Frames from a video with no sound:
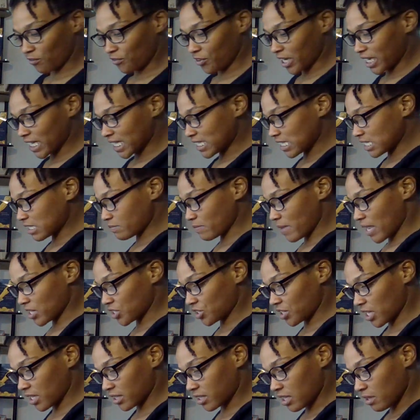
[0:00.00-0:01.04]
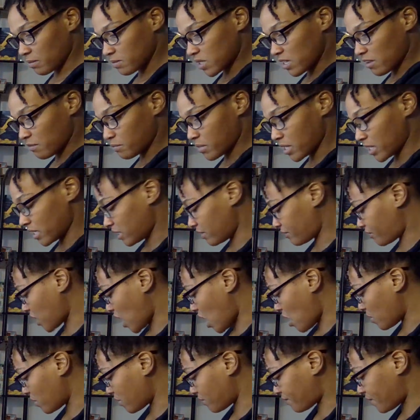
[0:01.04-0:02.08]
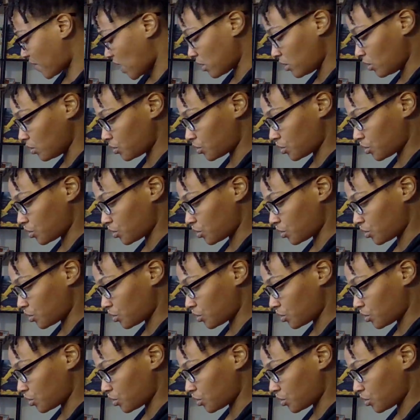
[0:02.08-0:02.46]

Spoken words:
forget to smash that thumbs up button if y'all have followed